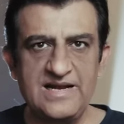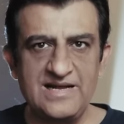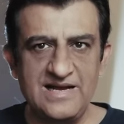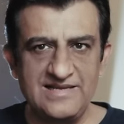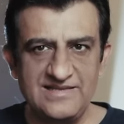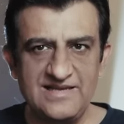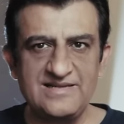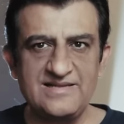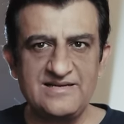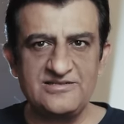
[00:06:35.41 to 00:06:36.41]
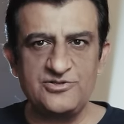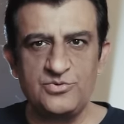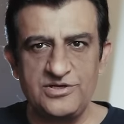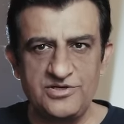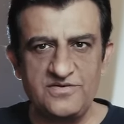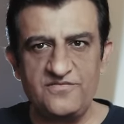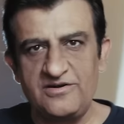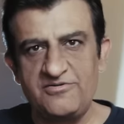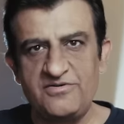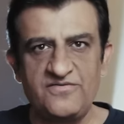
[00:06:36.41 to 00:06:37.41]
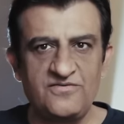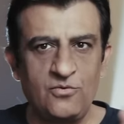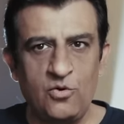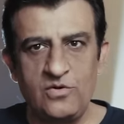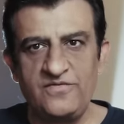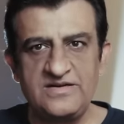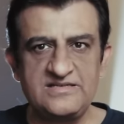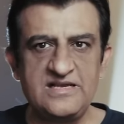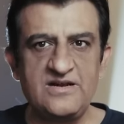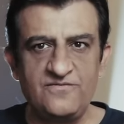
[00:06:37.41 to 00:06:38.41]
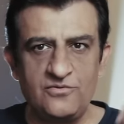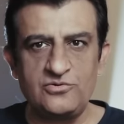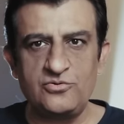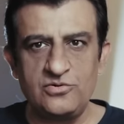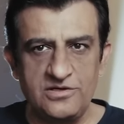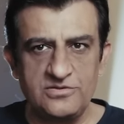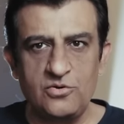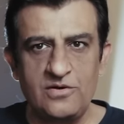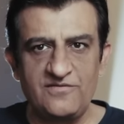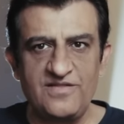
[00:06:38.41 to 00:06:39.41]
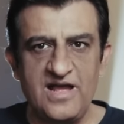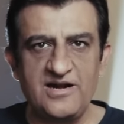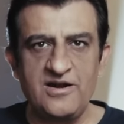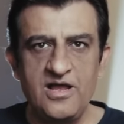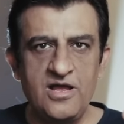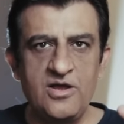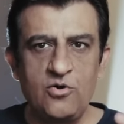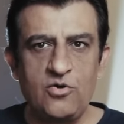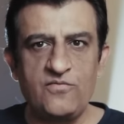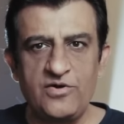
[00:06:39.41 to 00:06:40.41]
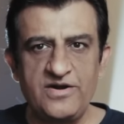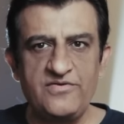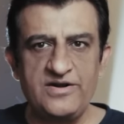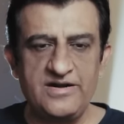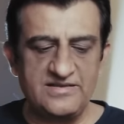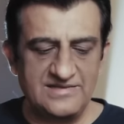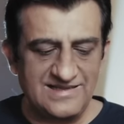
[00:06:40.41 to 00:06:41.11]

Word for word: And I think that situation will resolve itself, or you will resolve that, or whatever it is.